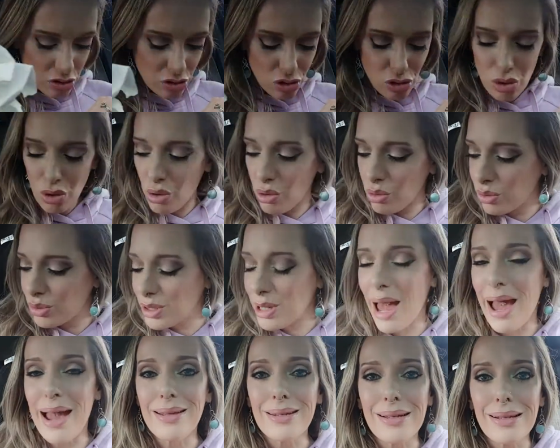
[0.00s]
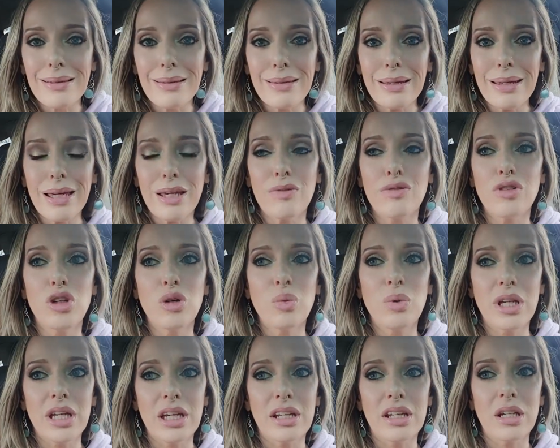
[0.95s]
So technically, if you
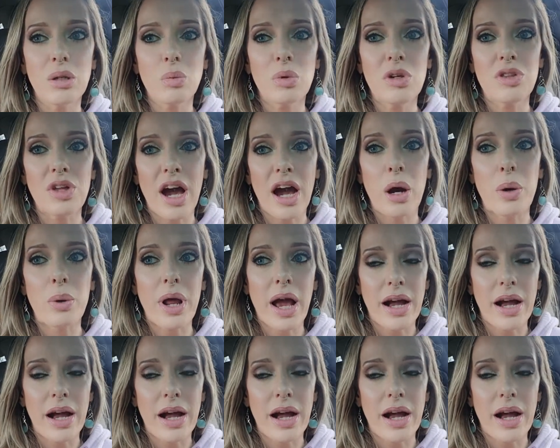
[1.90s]
get it without